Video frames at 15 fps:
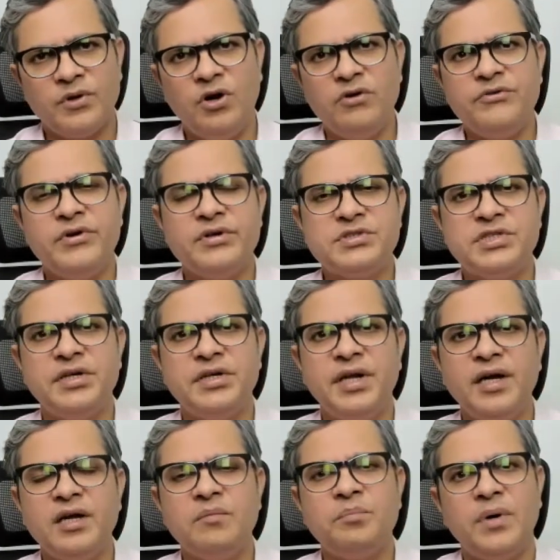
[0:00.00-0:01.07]
Or you are
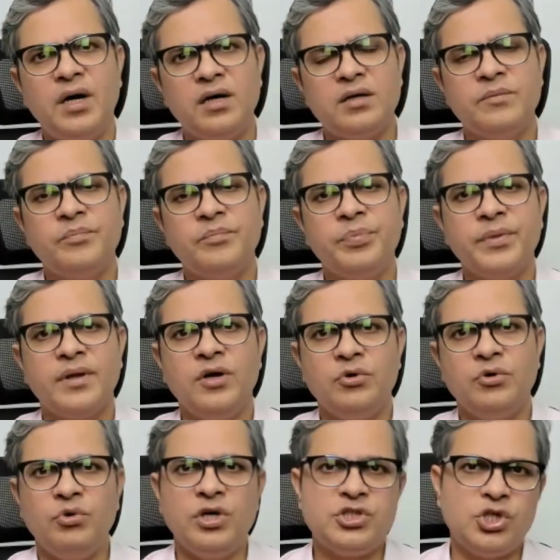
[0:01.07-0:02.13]
sitting in park,
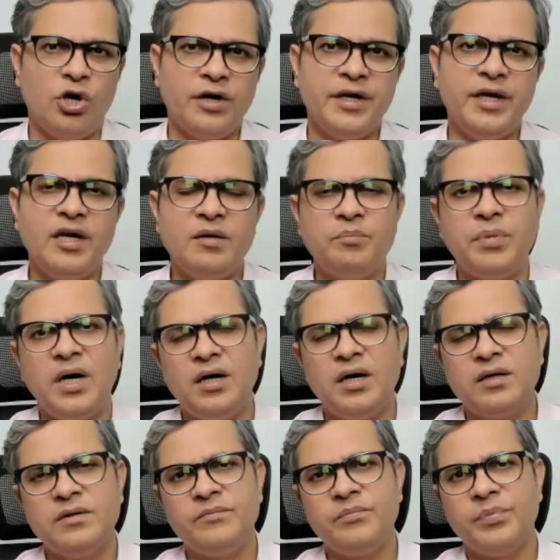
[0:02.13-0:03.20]
you are jogging in
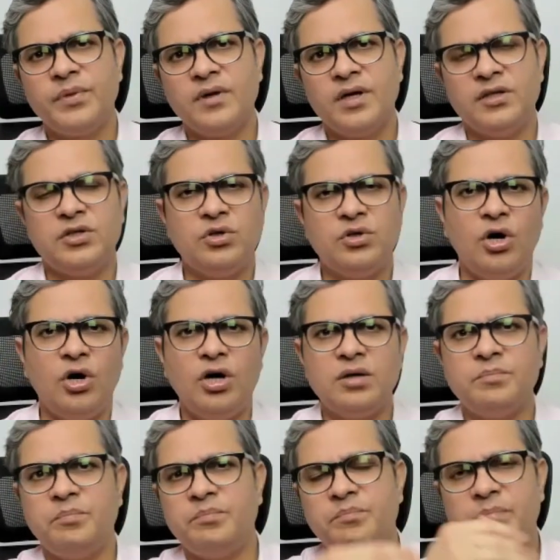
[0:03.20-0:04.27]
park, the
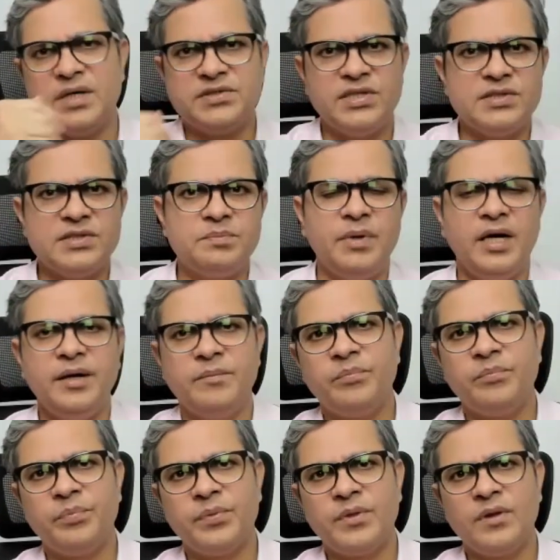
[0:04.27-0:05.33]
dog passes by,
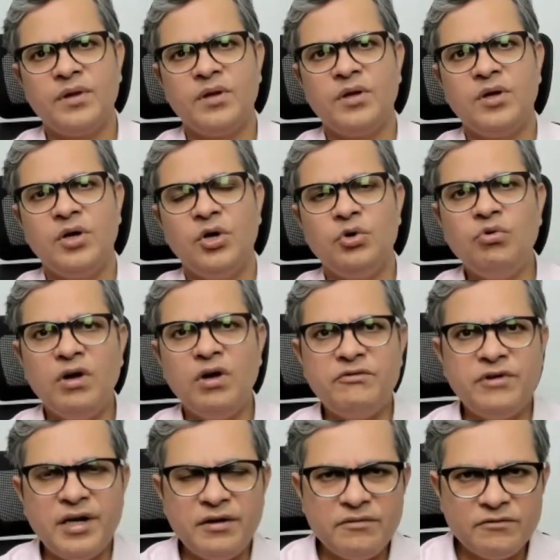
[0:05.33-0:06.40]
you are
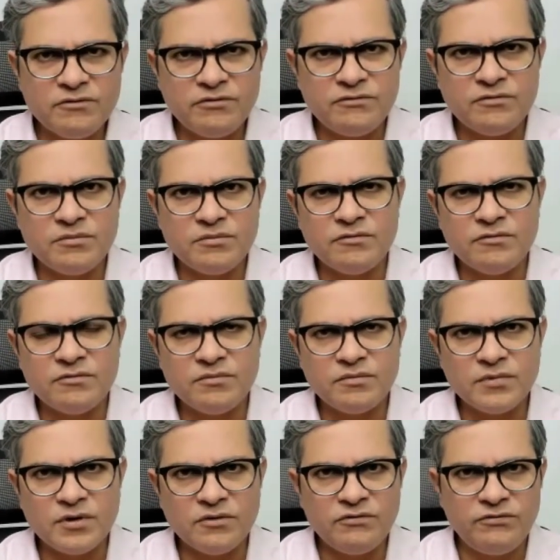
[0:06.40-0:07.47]
very
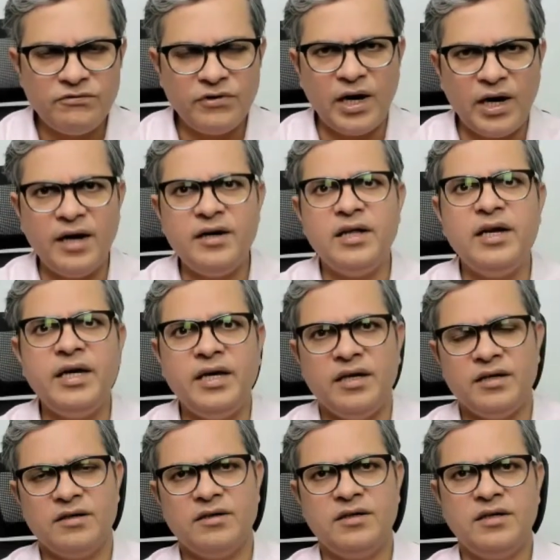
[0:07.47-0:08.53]

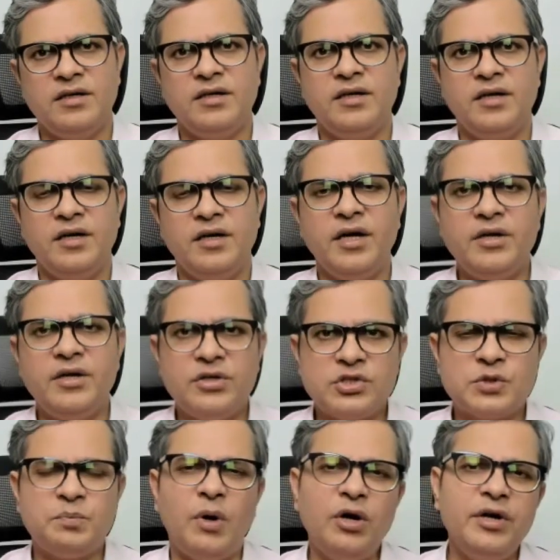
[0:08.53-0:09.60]
friendly in
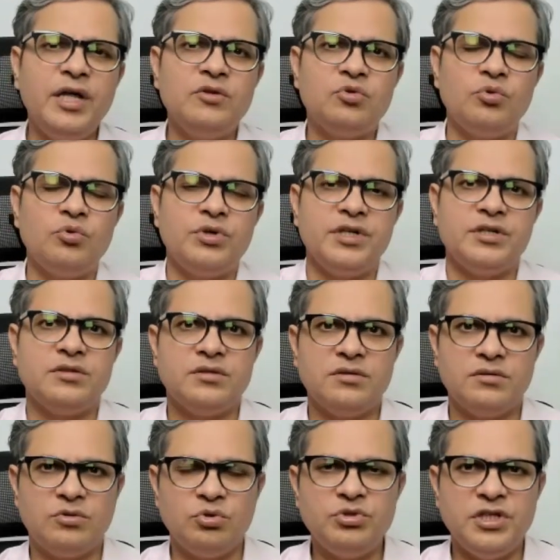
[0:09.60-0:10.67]
responding to
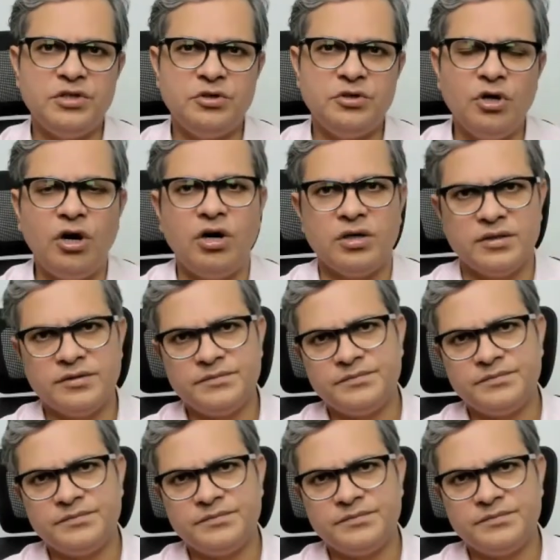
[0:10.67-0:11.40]
to the dog.